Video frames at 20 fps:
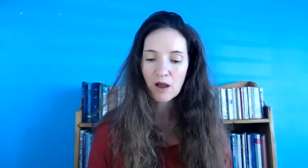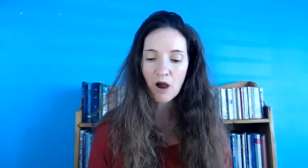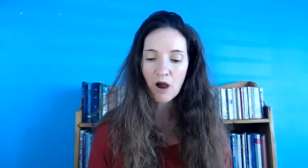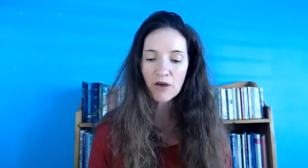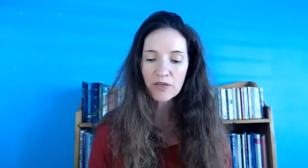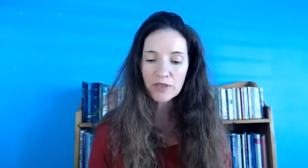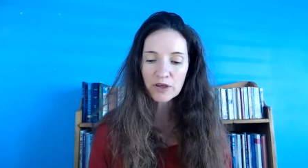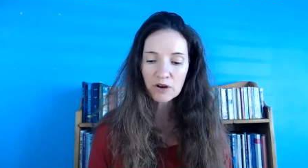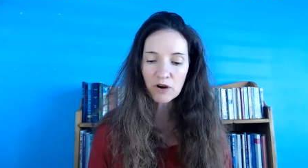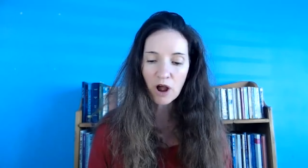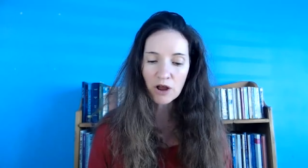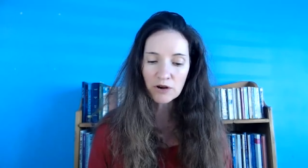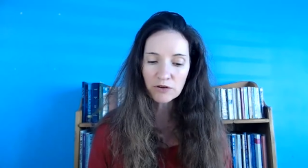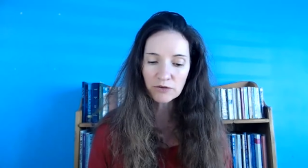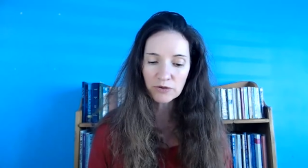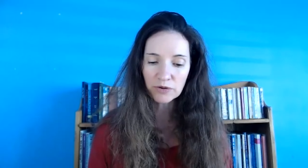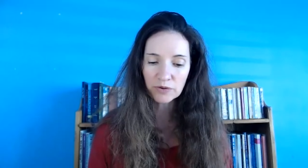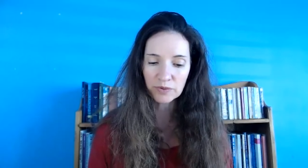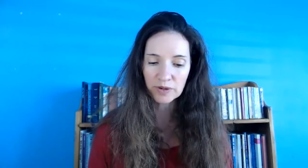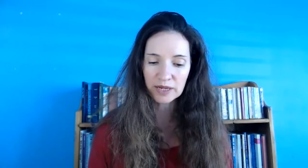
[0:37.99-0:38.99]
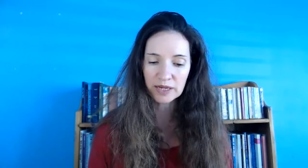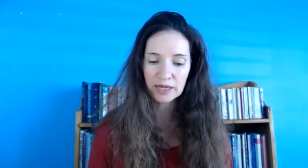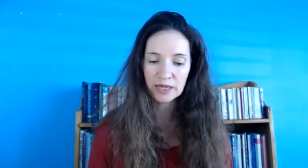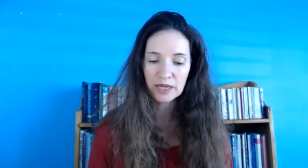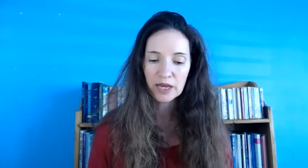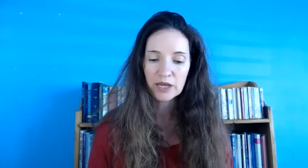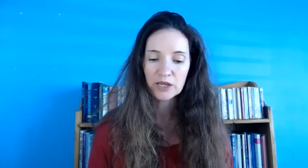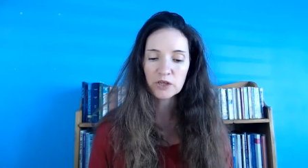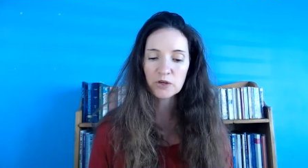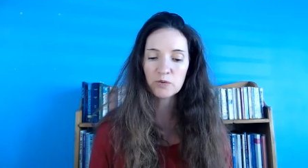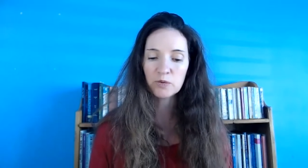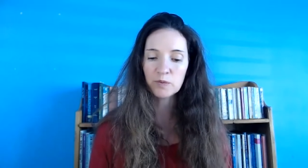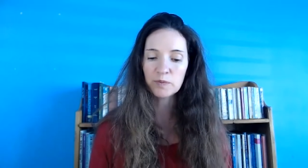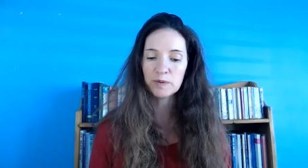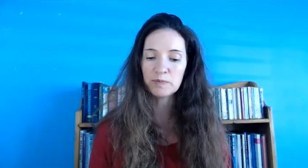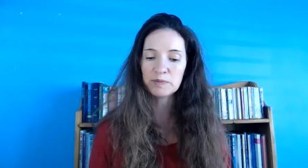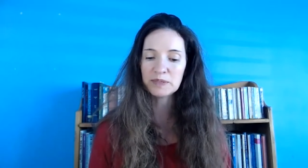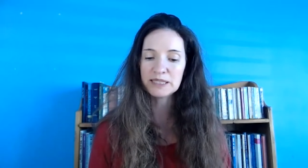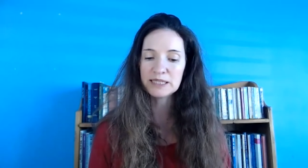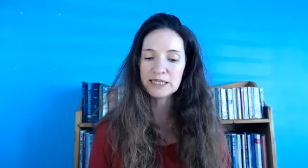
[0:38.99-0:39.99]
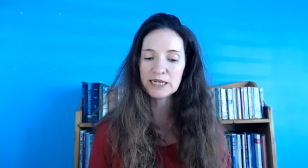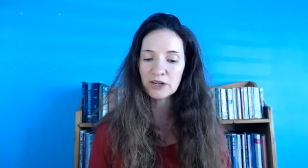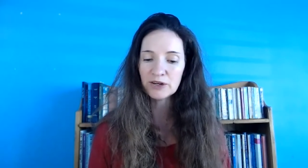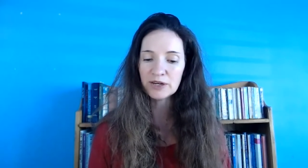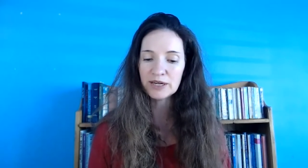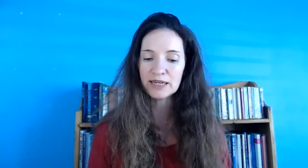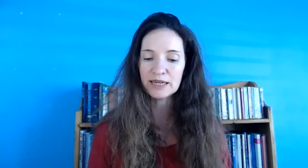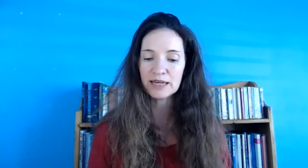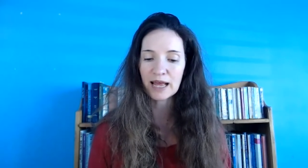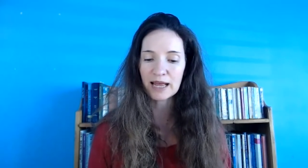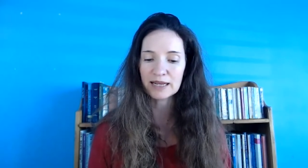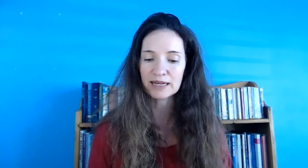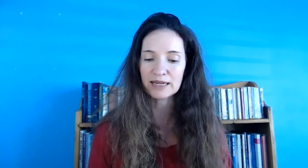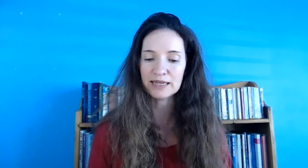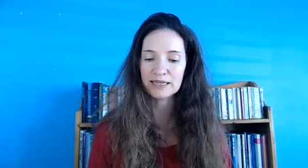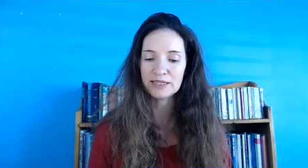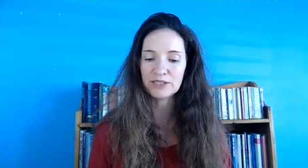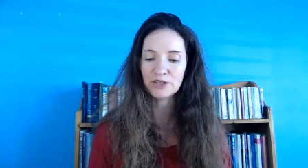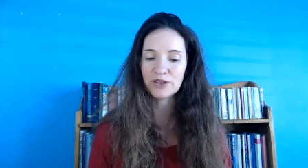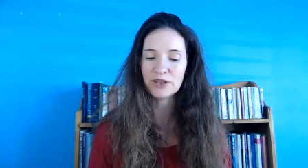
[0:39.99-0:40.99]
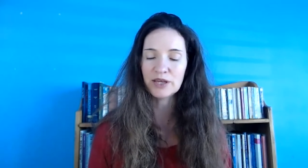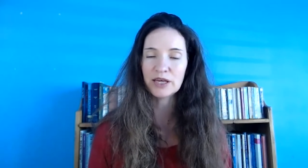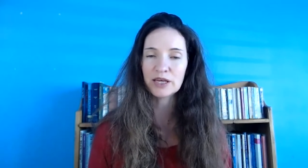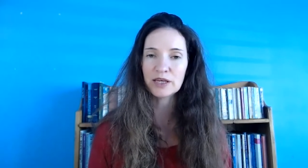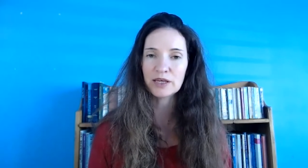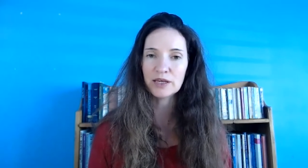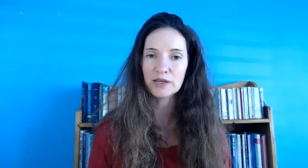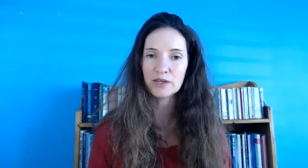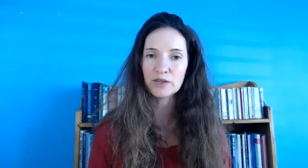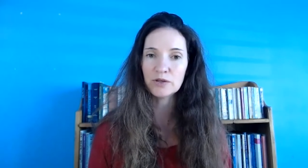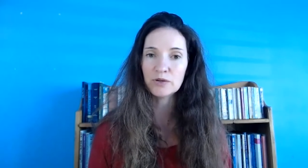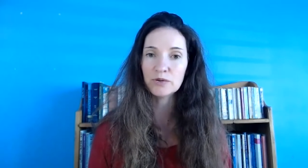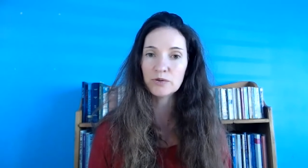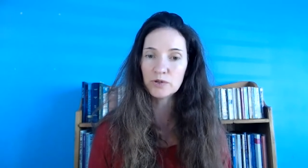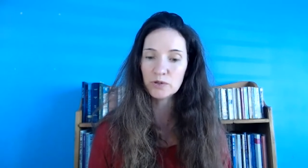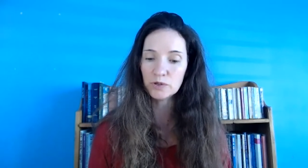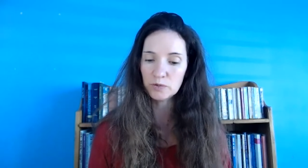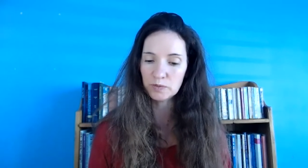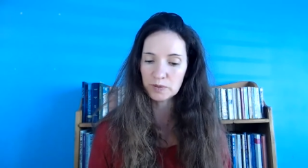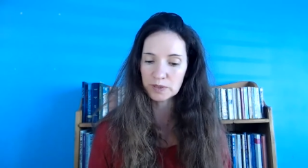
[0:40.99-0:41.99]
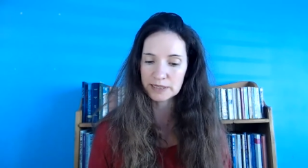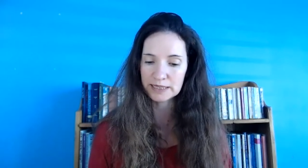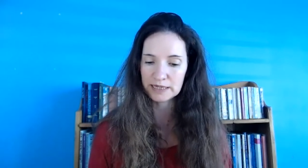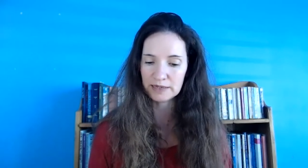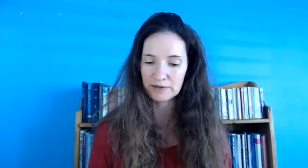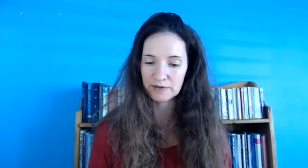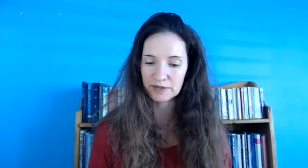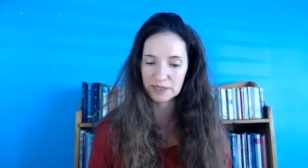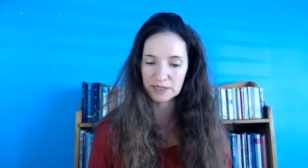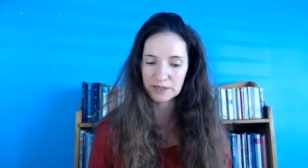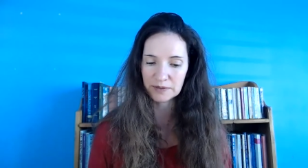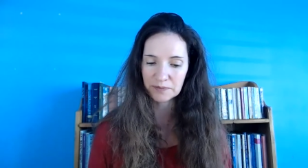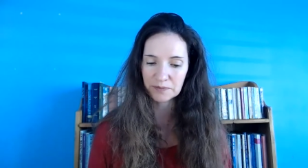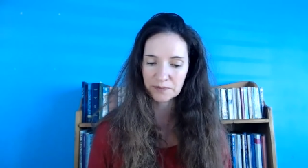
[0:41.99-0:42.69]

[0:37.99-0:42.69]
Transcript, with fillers: On the contrary, you will be particularly likely to think you do perceive it.